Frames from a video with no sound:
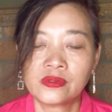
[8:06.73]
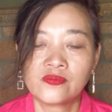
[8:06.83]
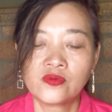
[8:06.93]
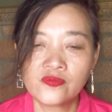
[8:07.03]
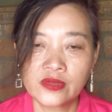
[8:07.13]

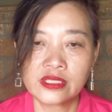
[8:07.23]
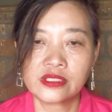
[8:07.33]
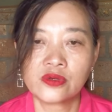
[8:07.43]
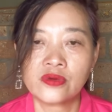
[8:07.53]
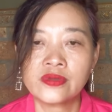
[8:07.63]
fourth
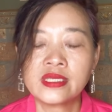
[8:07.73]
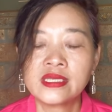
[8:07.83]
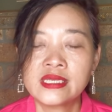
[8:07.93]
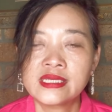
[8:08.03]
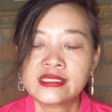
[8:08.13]
category,
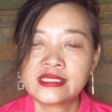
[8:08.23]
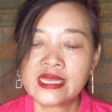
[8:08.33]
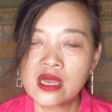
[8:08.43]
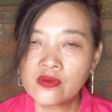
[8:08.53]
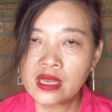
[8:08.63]
the
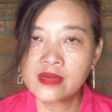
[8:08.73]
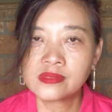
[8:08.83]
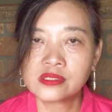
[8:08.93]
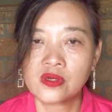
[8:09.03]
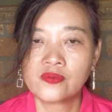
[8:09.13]
outcomes
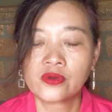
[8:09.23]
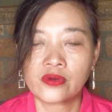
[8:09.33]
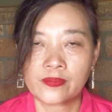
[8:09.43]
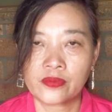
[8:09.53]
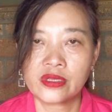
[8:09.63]
of
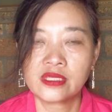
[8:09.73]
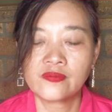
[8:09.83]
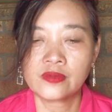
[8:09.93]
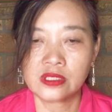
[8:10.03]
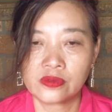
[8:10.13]
collaborative
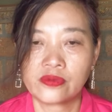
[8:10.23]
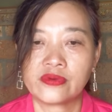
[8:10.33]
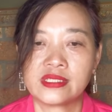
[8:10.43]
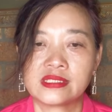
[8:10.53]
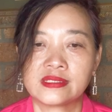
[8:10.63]

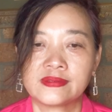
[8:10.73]
inquiries.